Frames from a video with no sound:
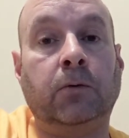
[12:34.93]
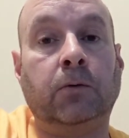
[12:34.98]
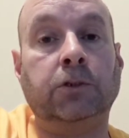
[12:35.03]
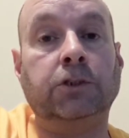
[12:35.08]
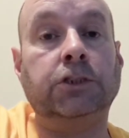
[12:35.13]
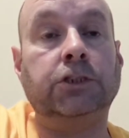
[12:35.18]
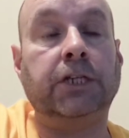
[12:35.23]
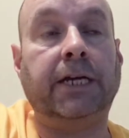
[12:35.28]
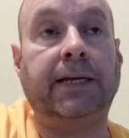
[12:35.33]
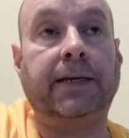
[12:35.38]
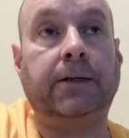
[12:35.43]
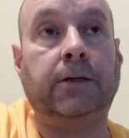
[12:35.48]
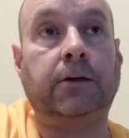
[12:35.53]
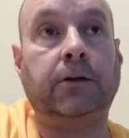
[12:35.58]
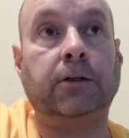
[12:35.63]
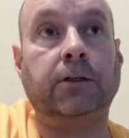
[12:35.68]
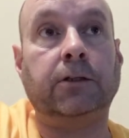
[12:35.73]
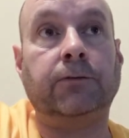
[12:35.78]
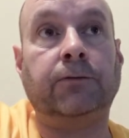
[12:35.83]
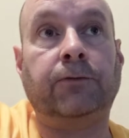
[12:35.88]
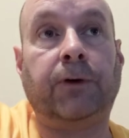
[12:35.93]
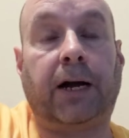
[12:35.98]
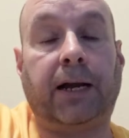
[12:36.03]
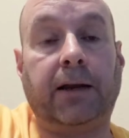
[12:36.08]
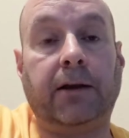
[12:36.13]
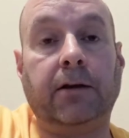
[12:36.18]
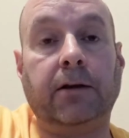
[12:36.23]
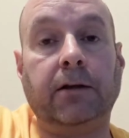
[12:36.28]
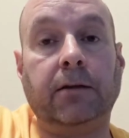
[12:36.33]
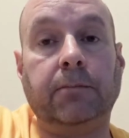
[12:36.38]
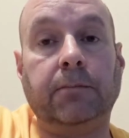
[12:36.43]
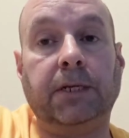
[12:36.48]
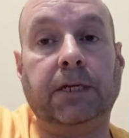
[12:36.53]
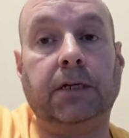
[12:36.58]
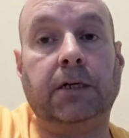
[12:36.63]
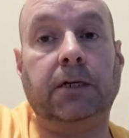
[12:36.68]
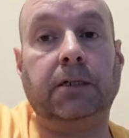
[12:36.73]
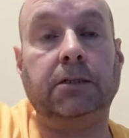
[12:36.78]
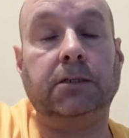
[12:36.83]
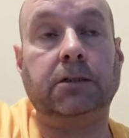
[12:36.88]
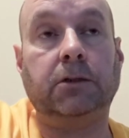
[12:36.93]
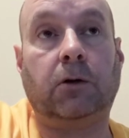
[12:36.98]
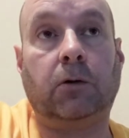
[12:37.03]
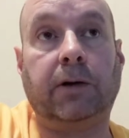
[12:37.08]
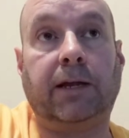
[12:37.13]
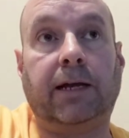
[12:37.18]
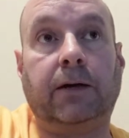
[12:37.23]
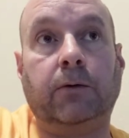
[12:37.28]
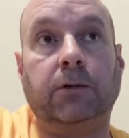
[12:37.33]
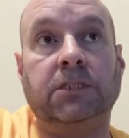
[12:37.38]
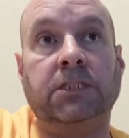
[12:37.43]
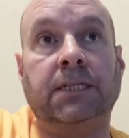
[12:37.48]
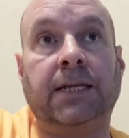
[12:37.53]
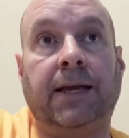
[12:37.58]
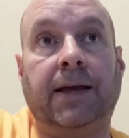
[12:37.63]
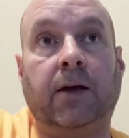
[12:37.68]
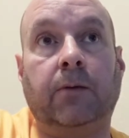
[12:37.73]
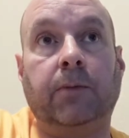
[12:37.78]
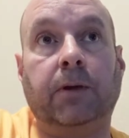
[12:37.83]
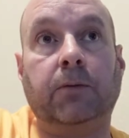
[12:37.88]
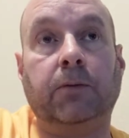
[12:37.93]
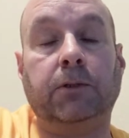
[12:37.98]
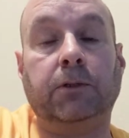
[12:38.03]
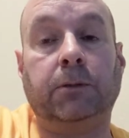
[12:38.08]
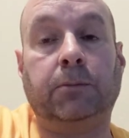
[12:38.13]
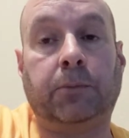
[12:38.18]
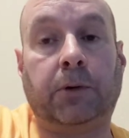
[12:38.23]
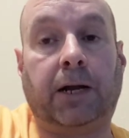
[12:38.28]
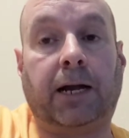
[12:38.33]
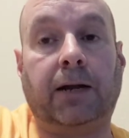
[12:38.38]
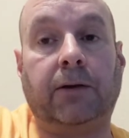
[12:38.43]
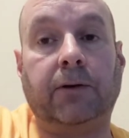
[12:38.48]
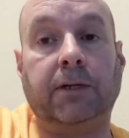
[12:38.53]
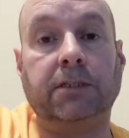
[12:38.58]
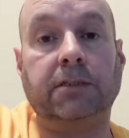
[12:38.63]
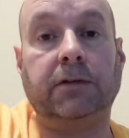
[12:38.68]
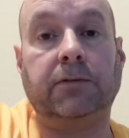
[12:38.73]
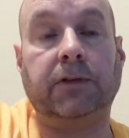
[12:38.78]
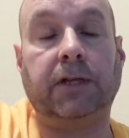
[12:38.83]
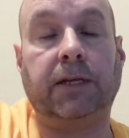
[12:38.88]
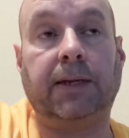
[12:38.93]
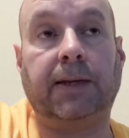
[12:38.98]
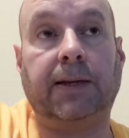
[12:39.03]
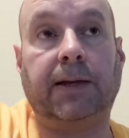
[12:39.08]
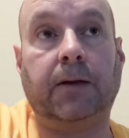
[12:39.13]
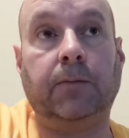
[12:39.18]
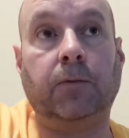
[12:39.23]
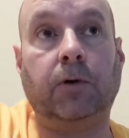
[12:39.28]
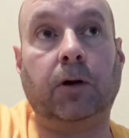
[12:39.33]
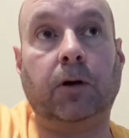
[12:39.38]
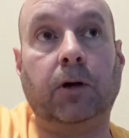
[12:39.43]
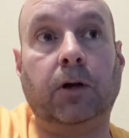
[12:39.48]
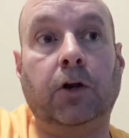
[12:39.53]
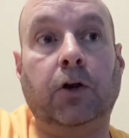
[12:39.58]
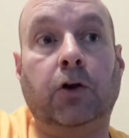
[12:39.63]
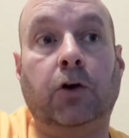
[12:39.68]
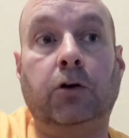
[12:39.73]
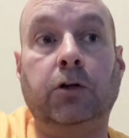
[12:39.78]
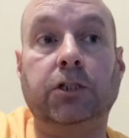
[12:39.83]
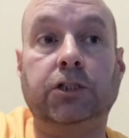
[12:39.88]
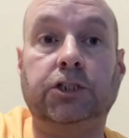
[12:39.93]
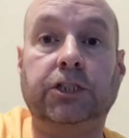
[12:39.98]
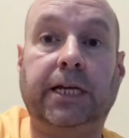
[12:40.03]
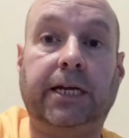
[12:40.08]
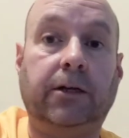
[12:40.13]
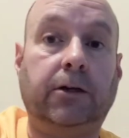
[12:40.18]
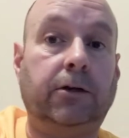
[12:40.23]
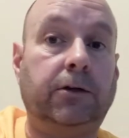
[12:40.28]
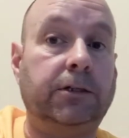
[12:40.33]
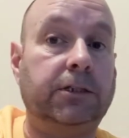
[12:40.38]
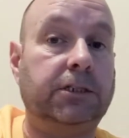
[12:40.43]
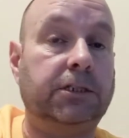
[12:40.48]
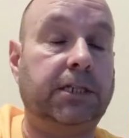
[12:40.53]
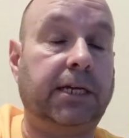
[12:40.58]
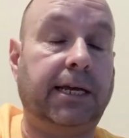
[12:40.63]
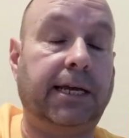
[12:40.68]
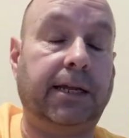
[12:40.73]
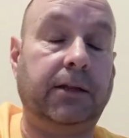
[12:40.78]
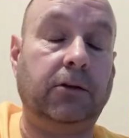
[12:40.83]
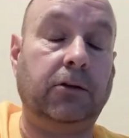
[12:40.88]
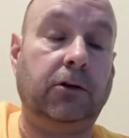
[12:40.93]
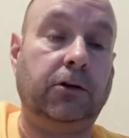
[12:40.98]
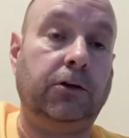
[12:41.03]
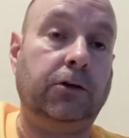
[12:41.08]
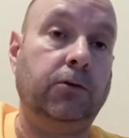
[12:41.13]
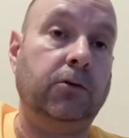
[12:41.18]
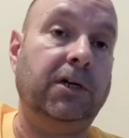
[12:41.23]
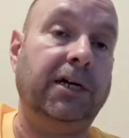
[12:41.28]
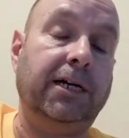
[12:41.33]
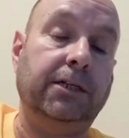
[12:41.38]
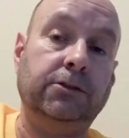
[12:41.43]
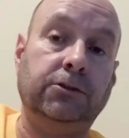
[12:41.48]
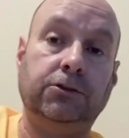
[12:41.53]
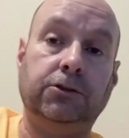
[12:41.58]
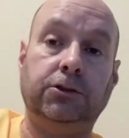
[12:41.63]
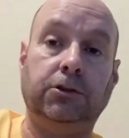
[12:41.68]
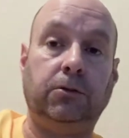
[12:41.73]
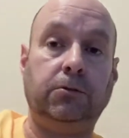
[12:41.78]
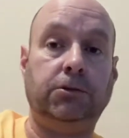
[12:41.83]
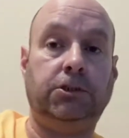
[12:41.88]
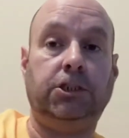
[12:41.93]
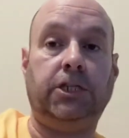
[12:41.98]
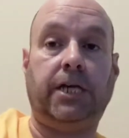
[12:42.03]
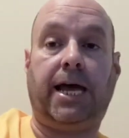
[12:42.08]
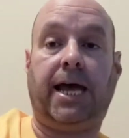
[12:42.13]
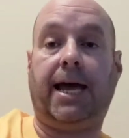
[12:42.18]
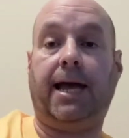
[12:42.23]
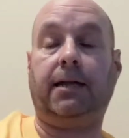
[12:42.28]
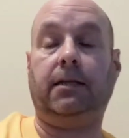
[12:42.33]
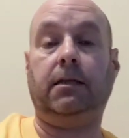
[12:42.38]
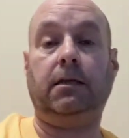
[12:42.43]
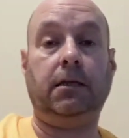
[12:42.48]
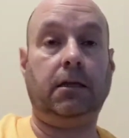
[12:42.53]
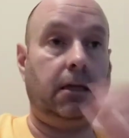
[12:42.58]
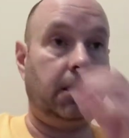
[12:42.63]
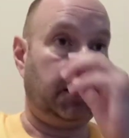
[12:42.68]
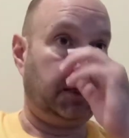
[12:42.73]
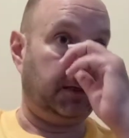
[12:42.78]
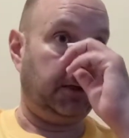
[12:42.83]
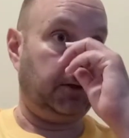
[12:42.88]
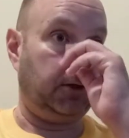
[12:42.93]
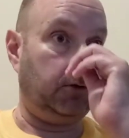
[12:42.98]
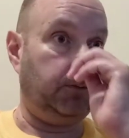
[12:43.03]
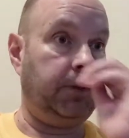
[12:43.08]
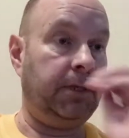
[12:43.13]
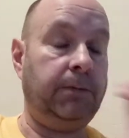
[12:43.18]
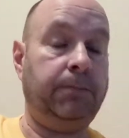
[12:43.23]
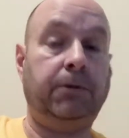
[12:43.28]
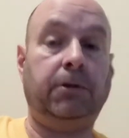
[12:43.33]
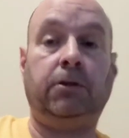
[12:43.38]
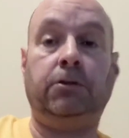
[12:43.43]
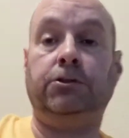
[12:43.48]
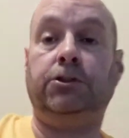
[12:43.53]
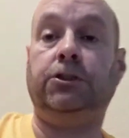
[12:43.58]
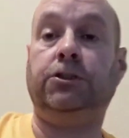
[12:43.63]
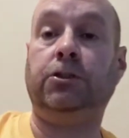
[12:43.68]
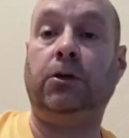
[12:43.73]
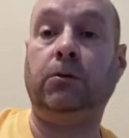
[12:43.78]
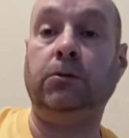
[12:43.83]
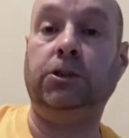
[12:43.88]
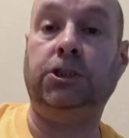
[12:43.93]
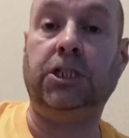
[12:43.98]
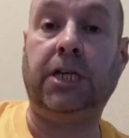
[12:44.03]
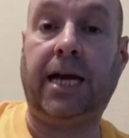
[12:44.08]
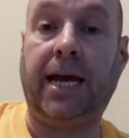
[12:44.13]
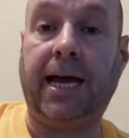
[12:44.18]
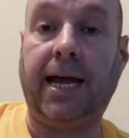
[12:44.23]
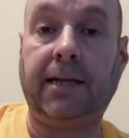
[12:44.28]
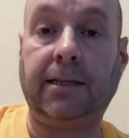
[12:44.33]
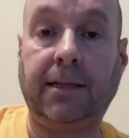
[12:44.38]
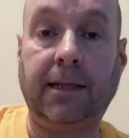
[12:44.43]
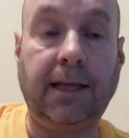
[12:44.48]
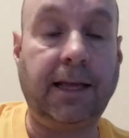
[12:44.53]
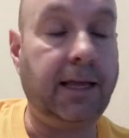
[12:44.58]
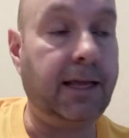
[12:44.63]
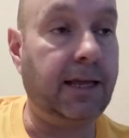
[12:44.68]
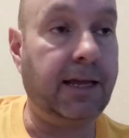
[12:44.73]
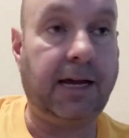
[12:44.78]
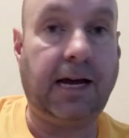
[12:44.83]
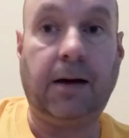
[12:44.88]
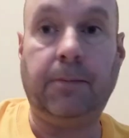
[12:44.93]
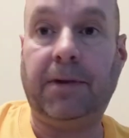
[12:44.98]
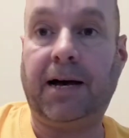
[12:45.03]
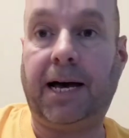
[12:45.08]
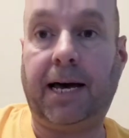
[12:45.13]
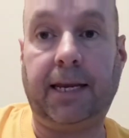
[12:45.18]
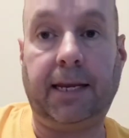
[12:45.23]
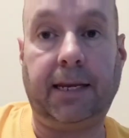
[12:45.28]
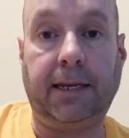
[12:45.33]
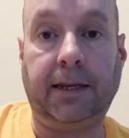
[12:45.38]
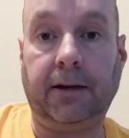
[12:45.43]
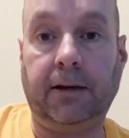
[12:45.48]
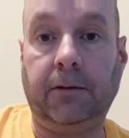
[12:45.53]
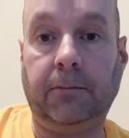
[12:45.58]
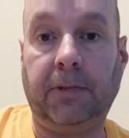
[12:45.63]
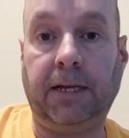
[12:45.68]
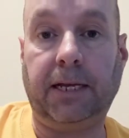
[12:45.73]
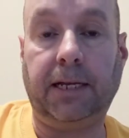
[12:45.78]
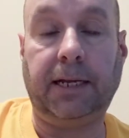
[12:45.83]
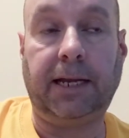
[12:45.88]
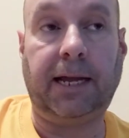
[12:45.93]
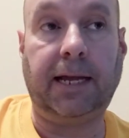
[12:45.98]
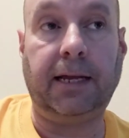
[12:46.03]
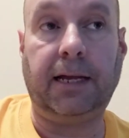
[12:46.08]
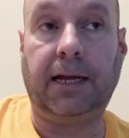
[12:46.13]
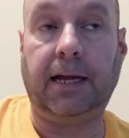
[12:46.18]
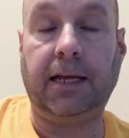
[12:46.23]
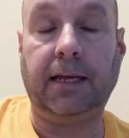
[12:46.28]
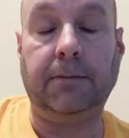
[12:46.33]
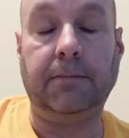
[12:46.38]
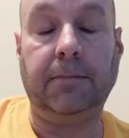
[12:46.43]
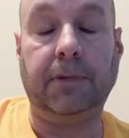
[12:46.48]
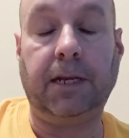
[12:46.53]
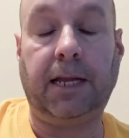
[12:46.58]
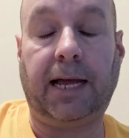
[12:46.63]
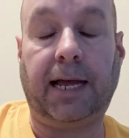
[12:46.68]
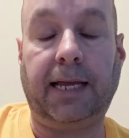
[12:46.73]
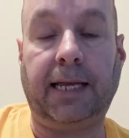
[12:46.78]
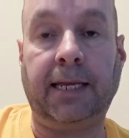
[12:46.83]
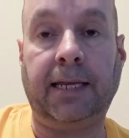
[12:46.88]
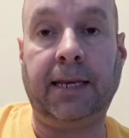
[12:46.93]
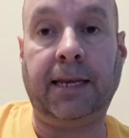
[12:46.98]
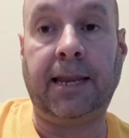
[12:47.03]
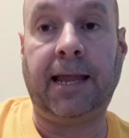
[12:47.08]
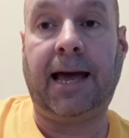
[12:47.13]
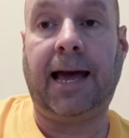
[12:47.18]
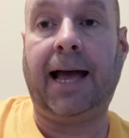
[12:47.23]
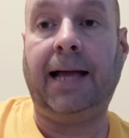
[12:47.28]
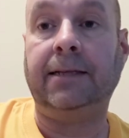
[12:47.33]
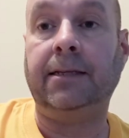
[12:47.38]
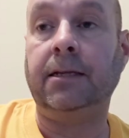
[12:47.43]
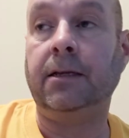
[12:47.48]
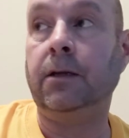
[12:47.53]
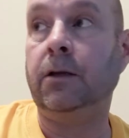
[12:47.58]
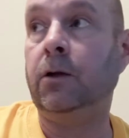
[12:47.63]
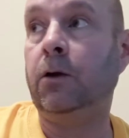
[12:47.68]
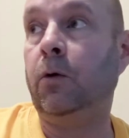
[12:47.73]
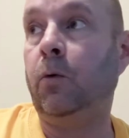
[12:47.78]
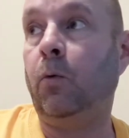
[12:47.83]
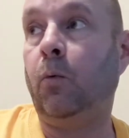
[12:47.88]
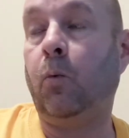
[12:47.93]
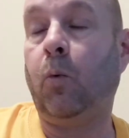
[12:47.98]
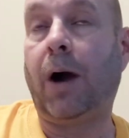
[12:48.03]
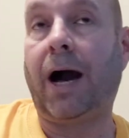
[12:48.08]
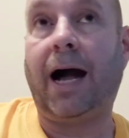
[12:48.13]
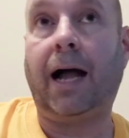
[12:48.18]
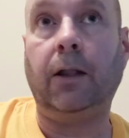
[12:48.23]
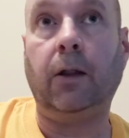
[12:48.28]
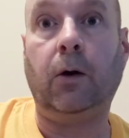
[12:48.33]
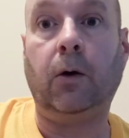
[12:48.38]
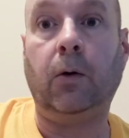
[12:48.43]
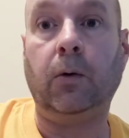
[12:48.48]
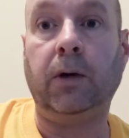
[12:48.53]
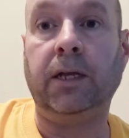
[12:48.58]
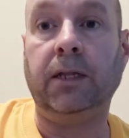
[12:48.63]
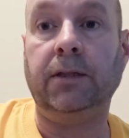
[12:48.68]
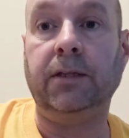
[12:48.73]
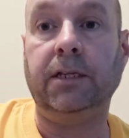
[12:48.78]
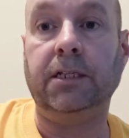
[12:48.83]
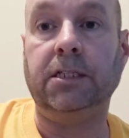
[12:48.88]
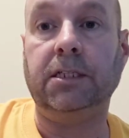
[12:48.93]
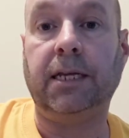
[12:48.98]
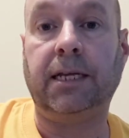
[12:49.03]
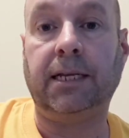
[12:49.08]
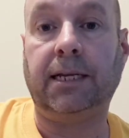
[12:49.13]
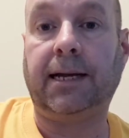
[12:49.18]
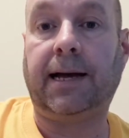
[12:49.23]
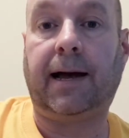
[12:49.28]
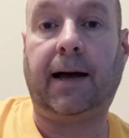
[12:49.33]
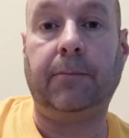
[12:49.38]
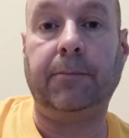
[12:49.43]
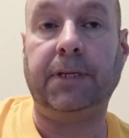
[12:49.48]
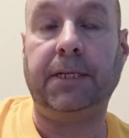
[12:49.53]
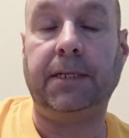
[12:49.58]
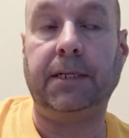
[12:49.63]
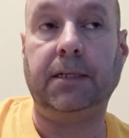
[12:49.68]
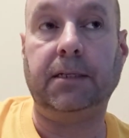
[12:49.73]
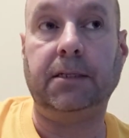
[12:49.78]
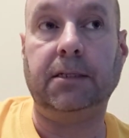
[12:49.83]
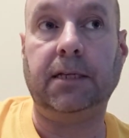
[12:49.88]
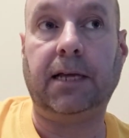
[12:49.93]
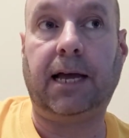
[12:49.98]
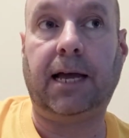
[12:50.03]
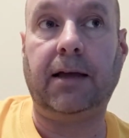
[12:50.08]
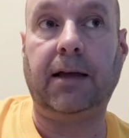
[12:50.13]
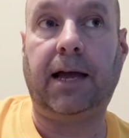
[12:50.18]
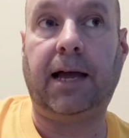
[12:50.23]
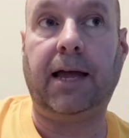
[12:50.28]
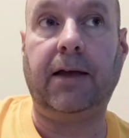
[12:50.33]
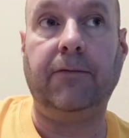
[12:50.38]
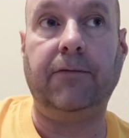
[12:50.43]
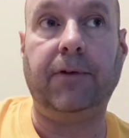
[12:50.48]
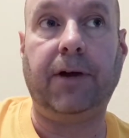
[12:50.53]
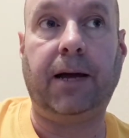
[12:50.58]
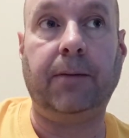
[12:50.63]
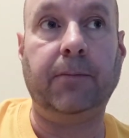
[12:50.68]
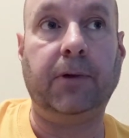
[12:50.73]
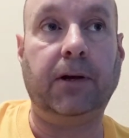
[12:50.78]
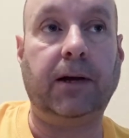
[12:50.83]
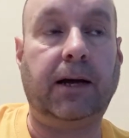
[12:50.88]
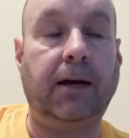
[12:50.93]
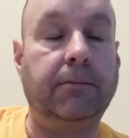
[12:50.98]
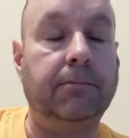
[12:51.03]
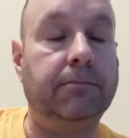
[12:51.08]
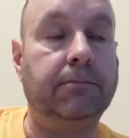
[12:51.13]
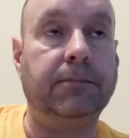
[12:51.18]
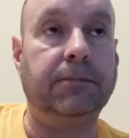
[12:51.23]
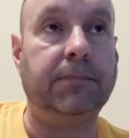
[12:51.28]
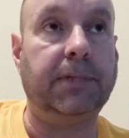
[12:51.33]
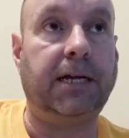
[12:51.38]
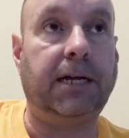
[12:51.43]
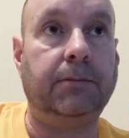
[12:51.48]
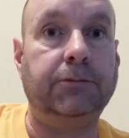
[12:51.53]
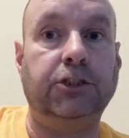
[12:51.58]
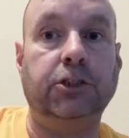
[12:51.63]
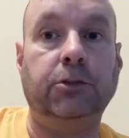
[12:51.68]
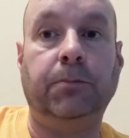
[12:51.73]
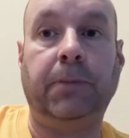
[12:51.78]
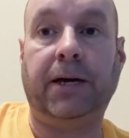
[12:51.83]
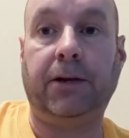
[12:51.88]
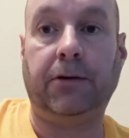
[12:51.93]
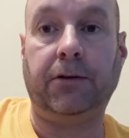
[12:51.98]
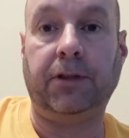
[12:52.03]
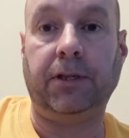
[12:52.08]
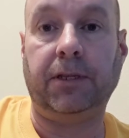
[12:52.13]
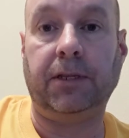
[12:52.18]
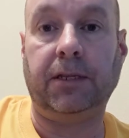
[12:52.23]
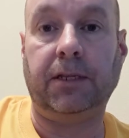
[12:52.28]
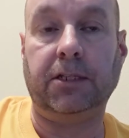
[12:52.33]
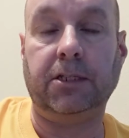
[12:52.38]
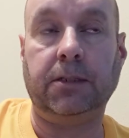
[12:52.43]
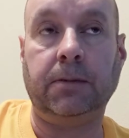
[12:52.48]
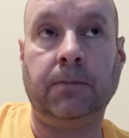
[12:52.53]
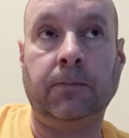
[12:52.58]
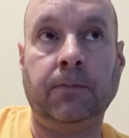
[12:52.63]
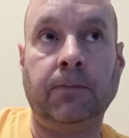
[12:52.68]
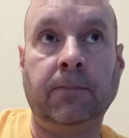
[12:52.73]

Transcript: Was Jay Curtis fired because Kodak wasn't happy with the progress of the camera? Or did Jay Curtis say, hey, look, you guys are so jacked. You people are so jacked. I'm out of here, man. I cannot wallow in this incompetence. I'm just better than this.